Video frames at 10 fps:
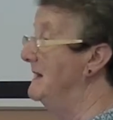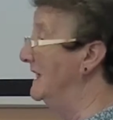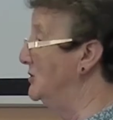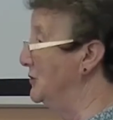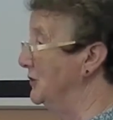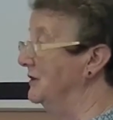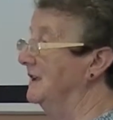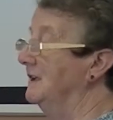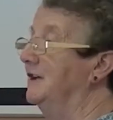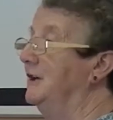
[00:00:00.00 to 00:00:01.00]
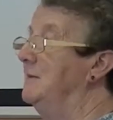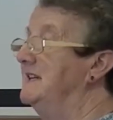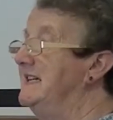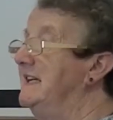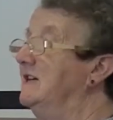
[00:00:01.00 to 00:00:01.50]
make sure that there are
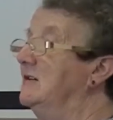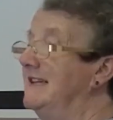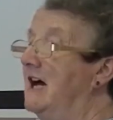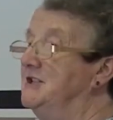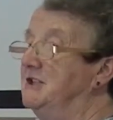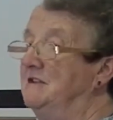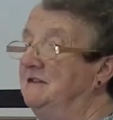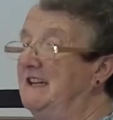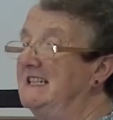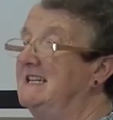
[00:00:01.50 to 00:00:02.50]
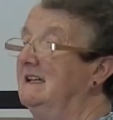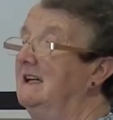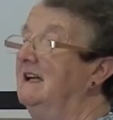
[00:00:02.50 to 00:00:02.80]
materials under the feet